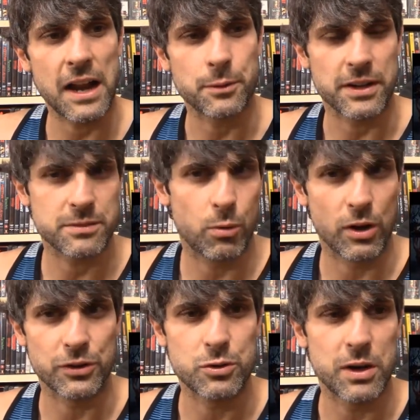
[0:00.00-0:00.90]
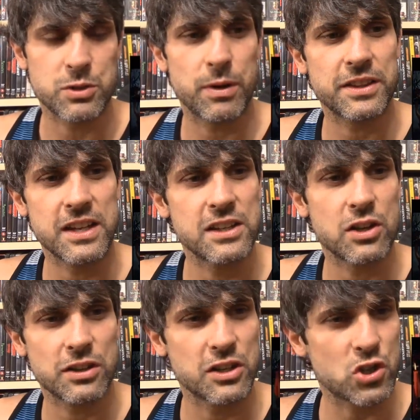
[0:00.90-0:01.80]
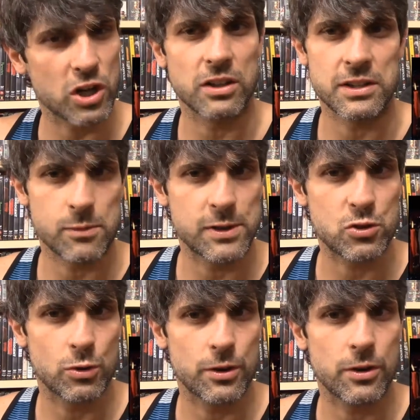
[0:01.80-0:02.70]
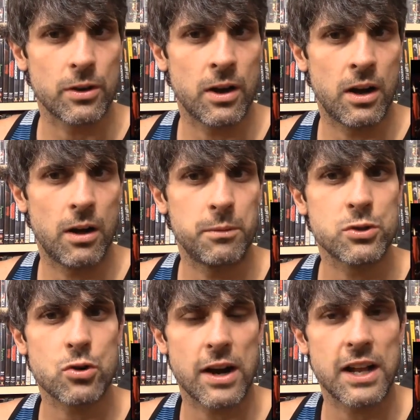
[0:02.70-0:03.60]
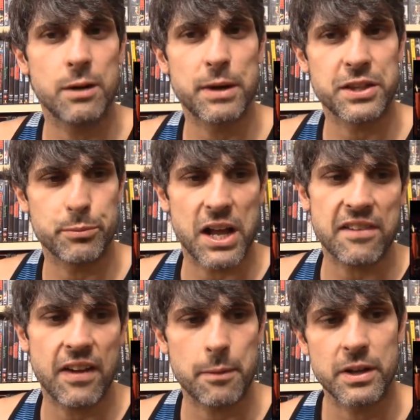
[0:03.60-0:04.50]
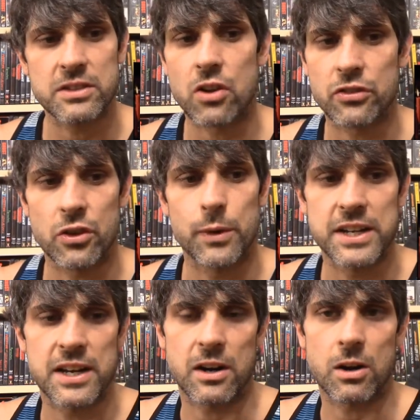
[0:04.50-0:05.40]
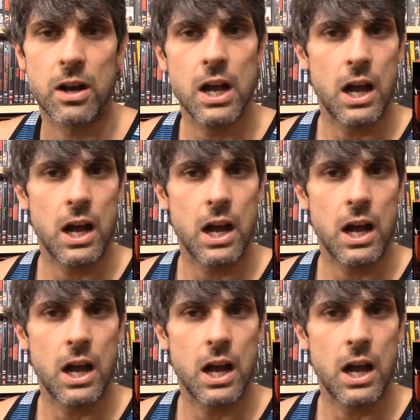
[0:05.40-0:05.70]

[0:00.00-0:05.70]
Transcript: I don't want to spoil too much, but the the journalist from Intruder um, who's trying to help out the black family is also in here